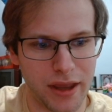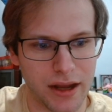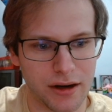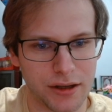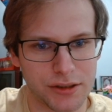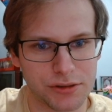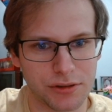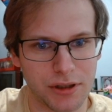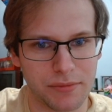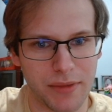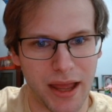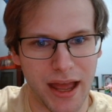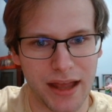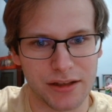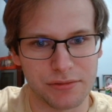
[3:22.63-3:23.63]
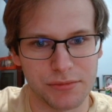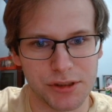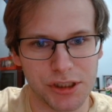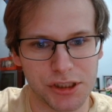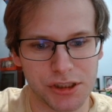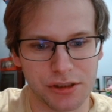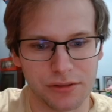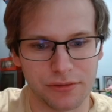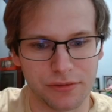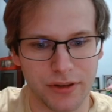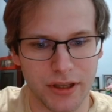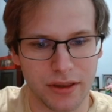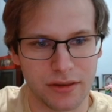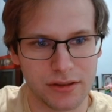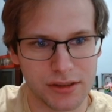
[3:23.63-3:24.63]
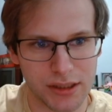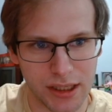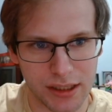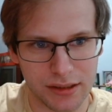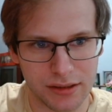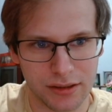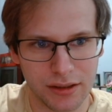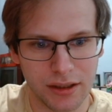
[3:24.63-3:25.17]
Atrom has Magician of Faith set.